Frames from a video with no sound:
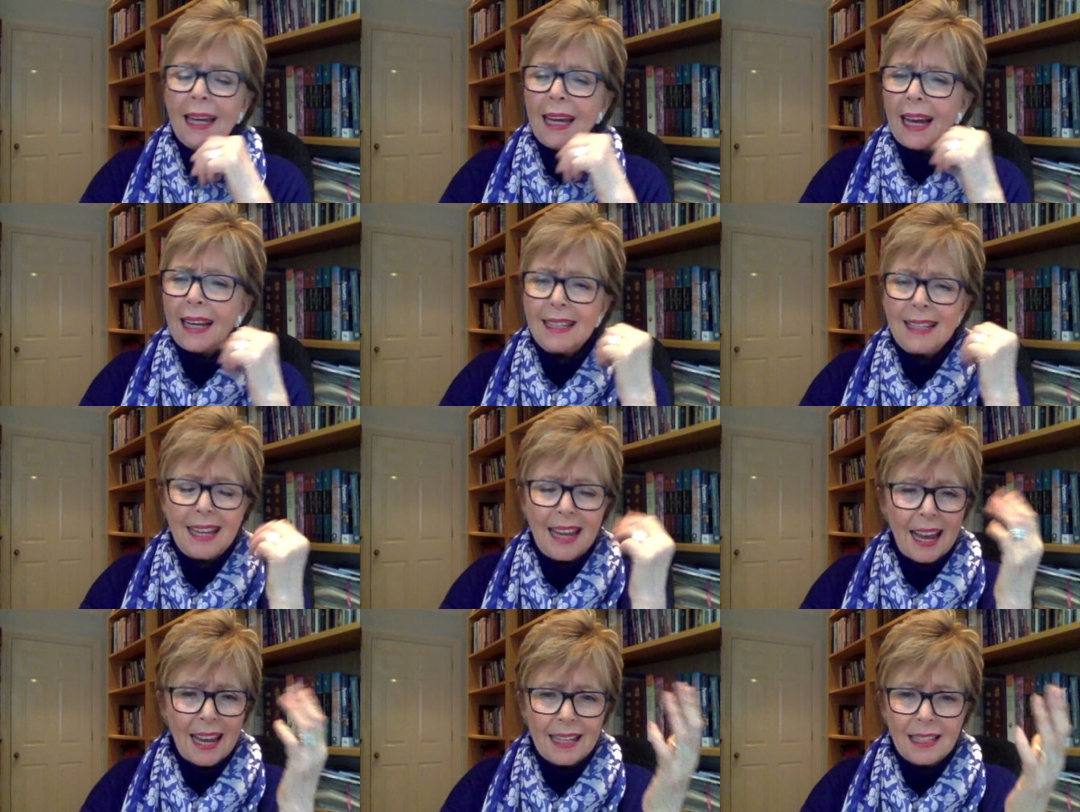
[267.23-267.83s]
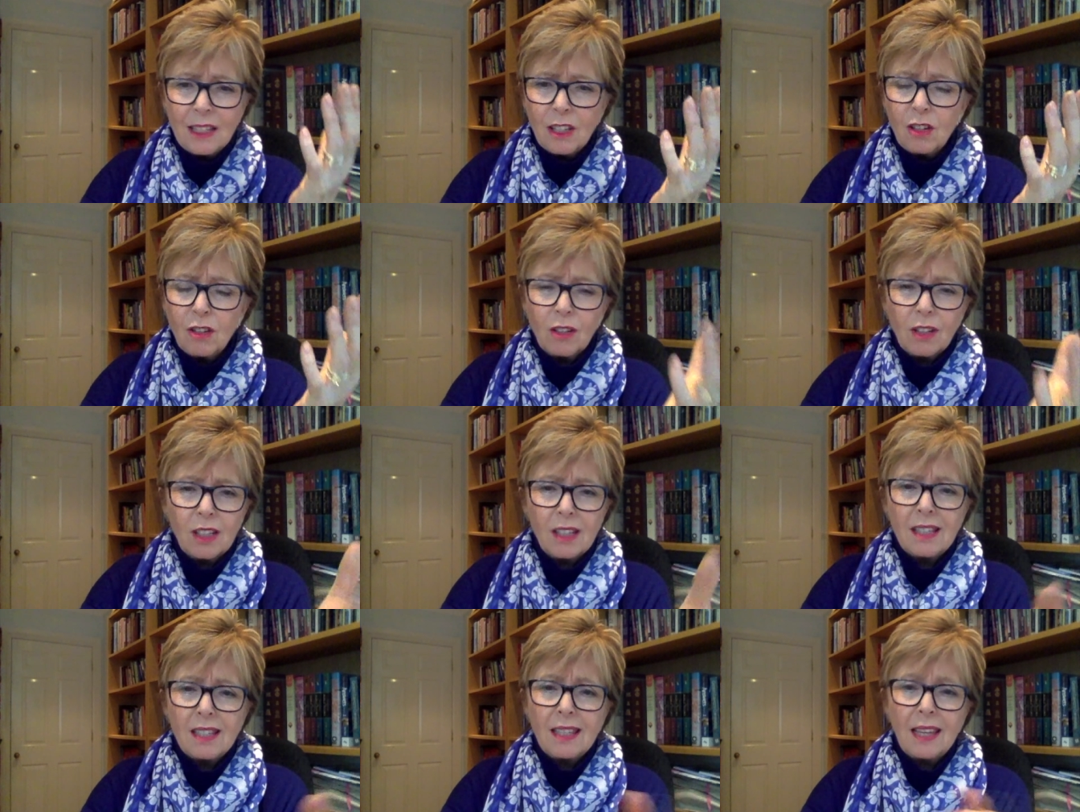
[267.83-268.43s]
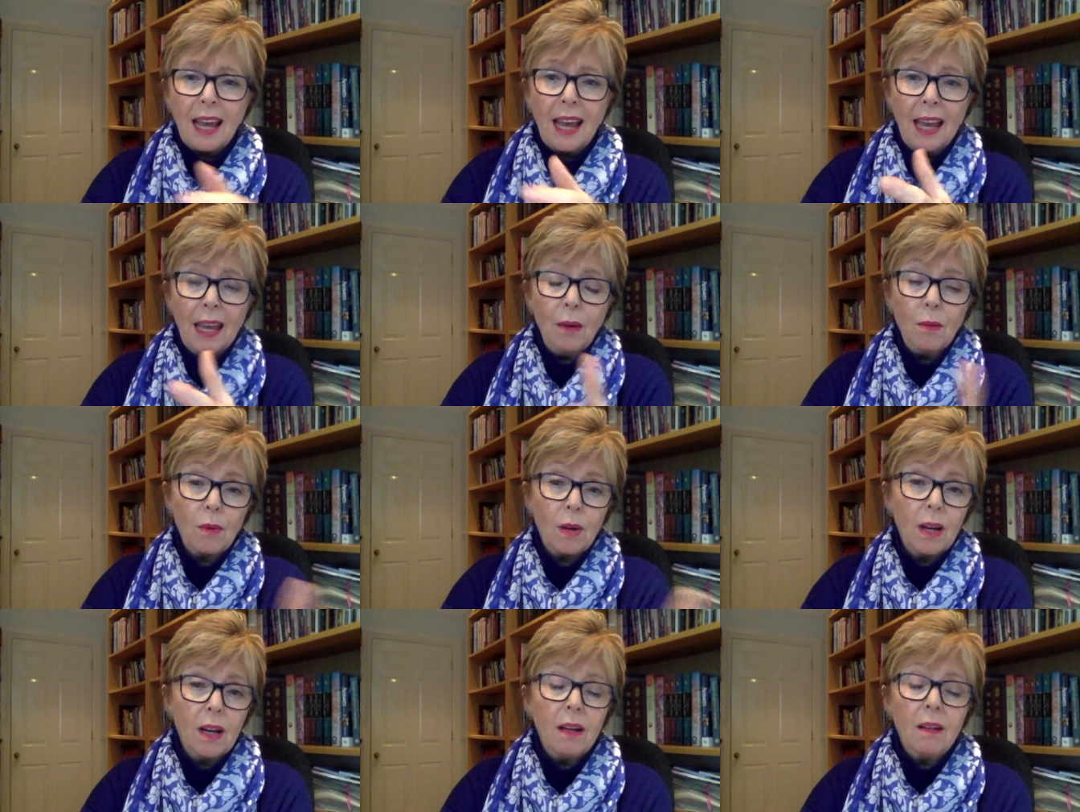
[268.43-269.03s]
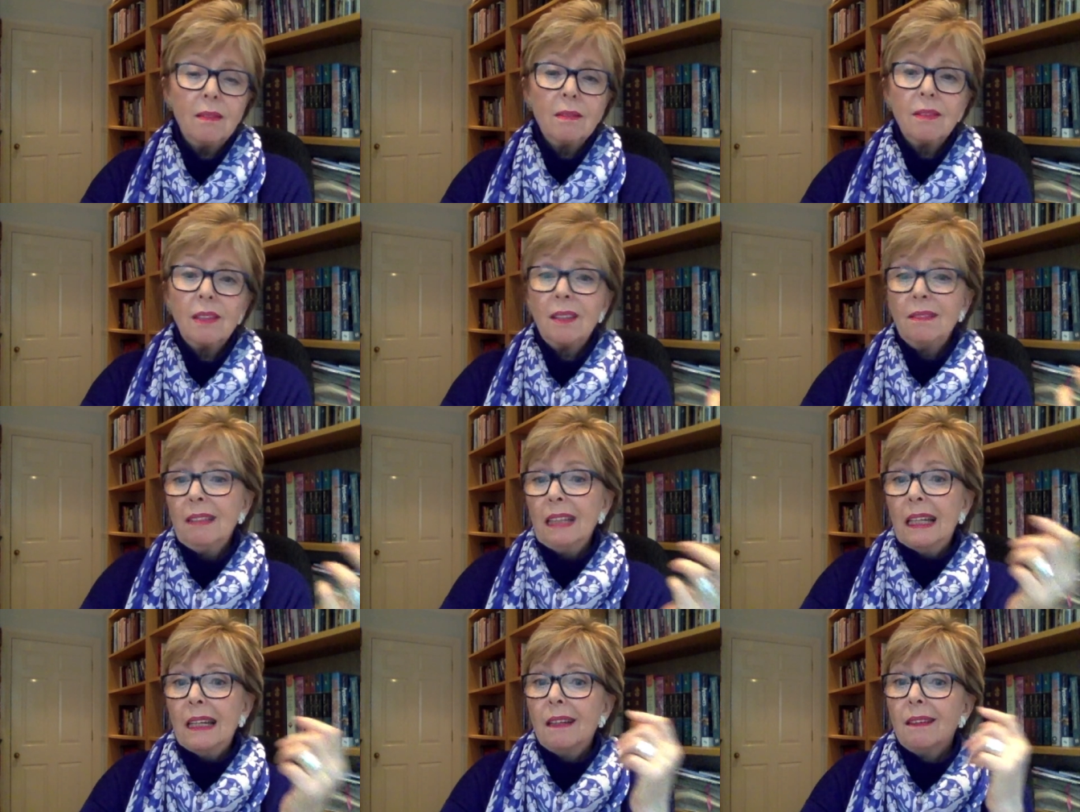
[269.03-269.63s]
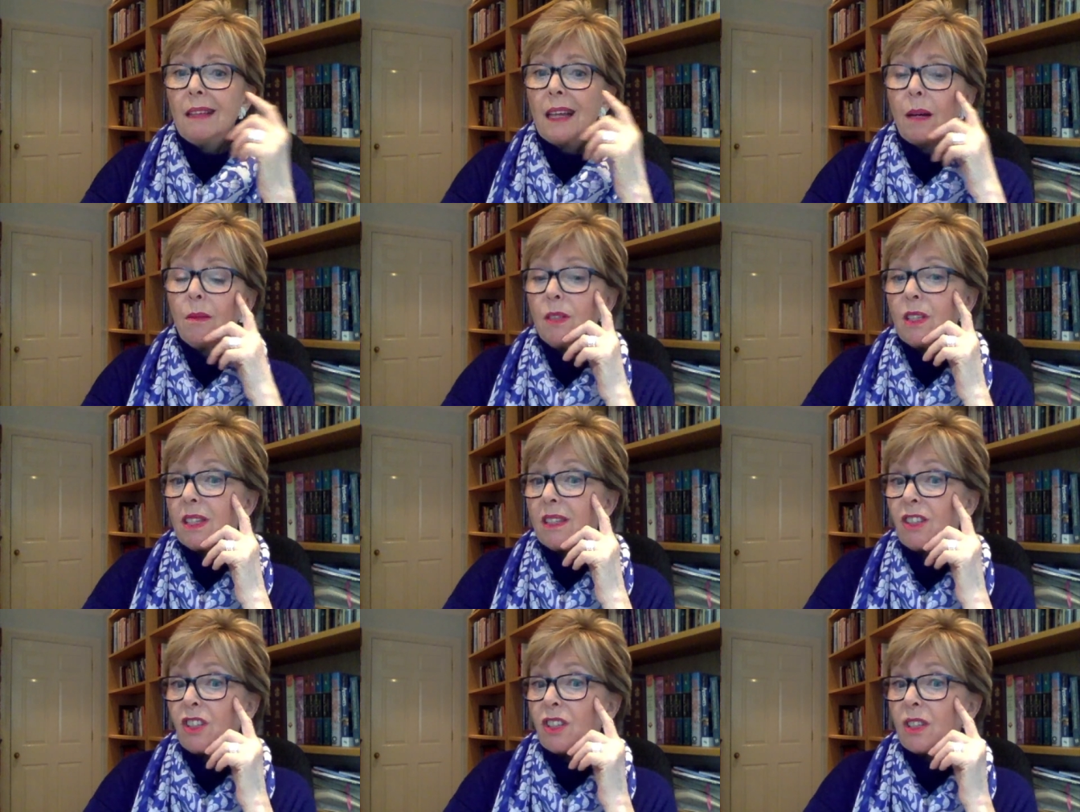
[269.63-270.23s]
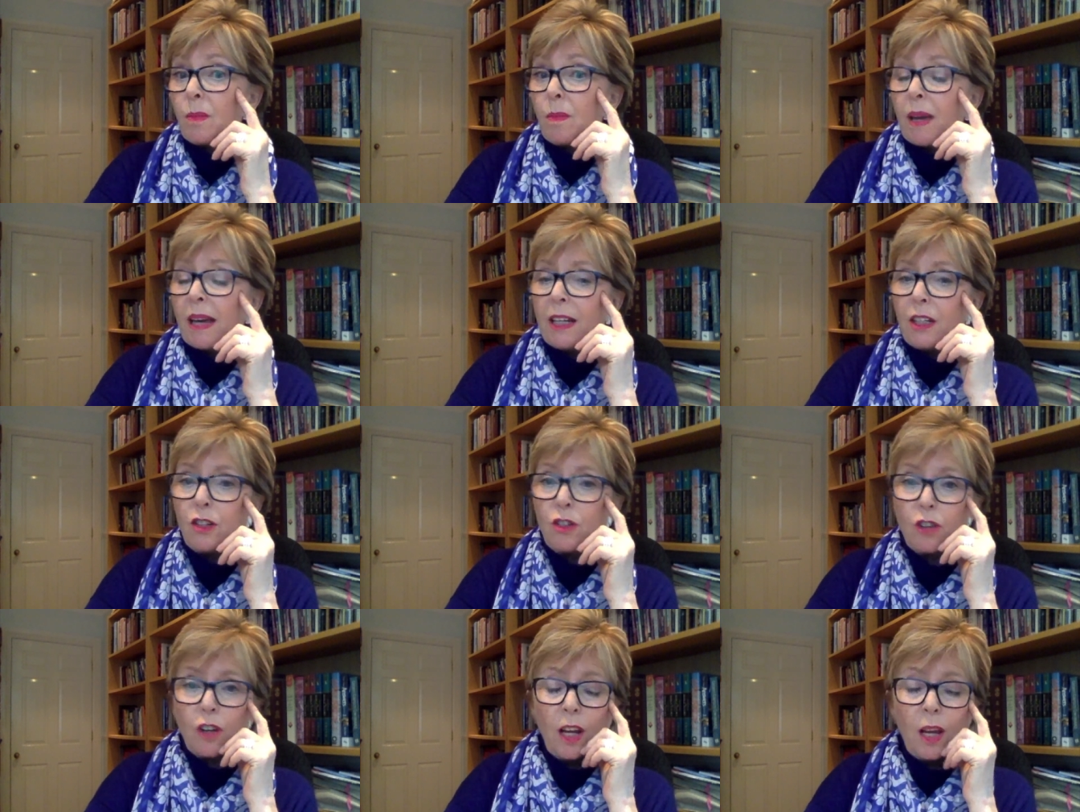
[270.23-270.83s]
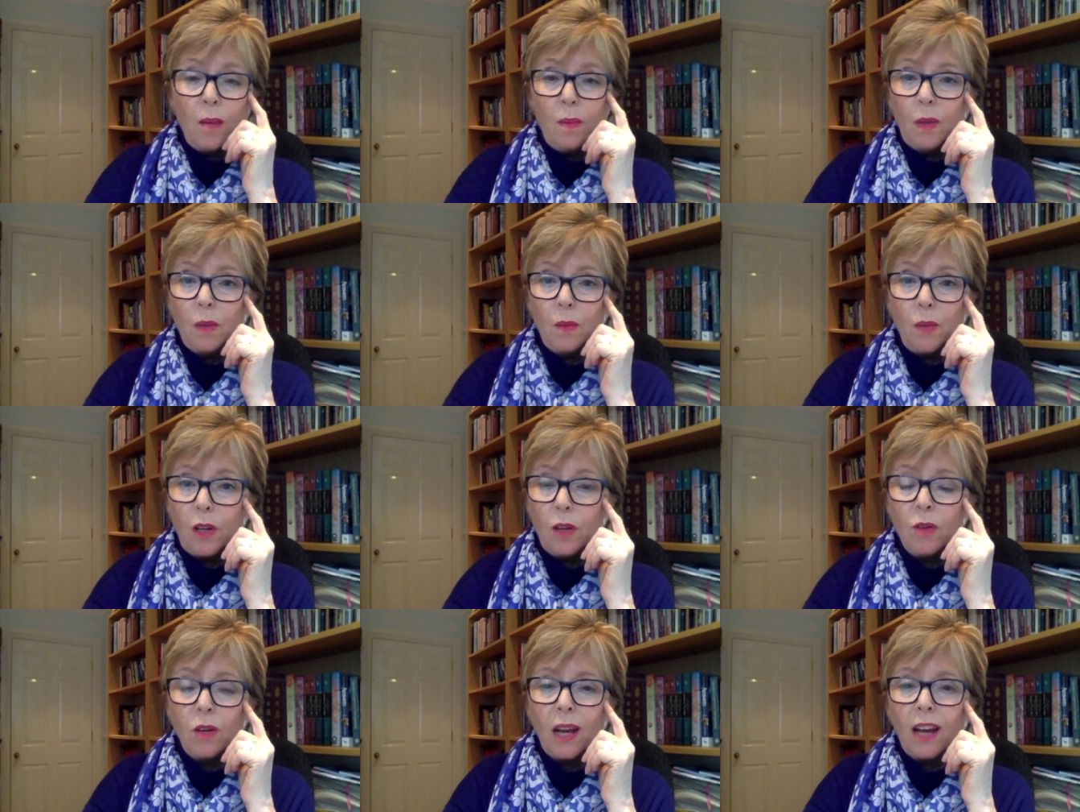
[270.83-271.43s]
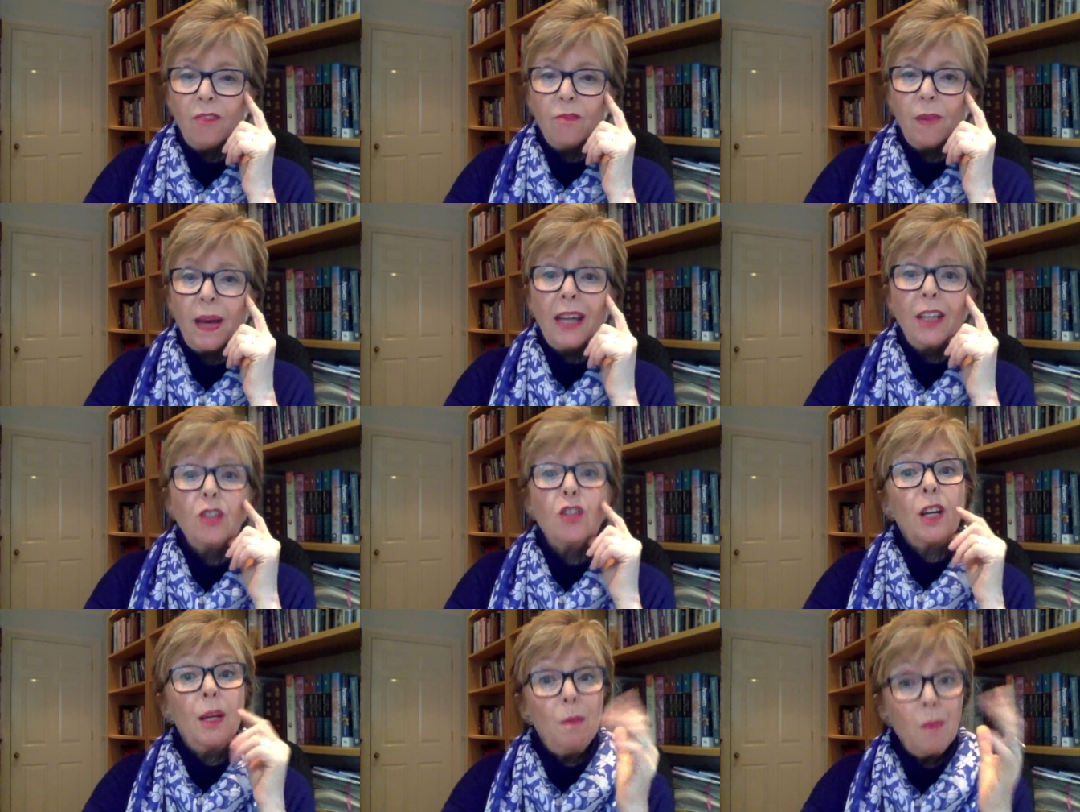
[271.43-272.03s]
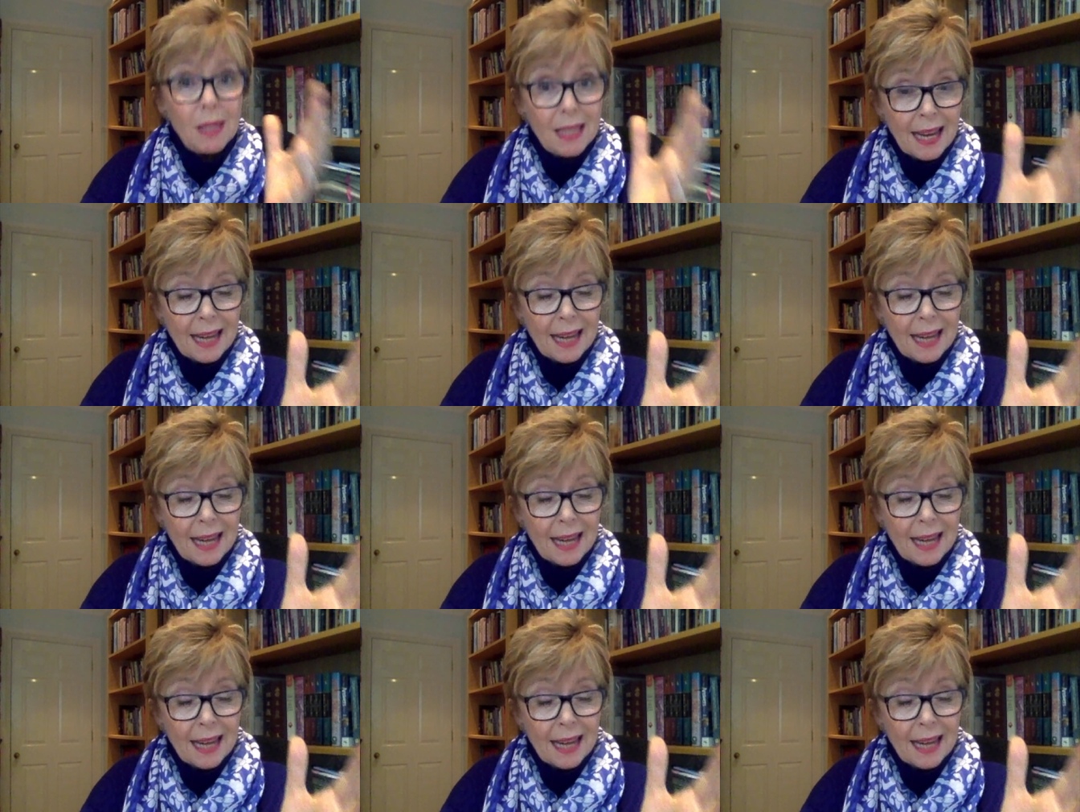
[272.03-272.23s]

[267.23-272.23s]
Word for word: and yes, you could say, well, you know, that was just a bad dream, and we all have bad dreams.